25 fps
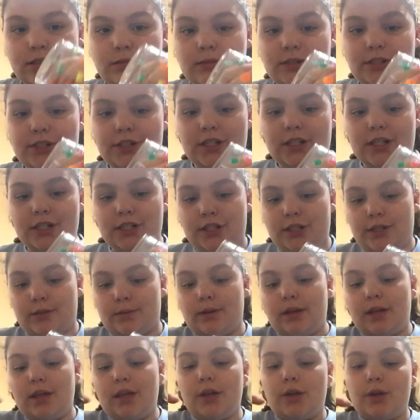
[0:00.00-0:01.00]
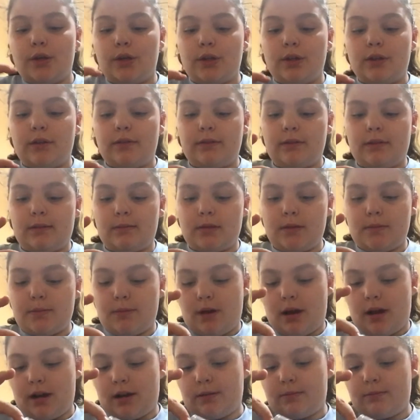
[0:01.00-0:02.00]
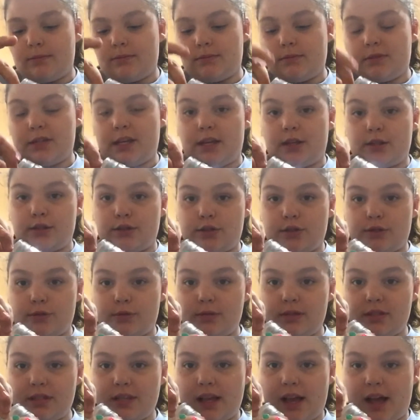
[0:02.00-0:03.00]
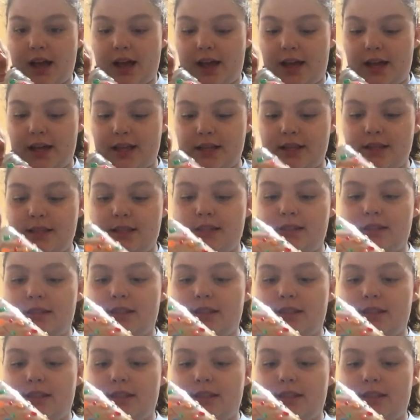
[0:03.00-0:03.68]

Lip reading: So what you're going to do, from the bottom, take 2 sides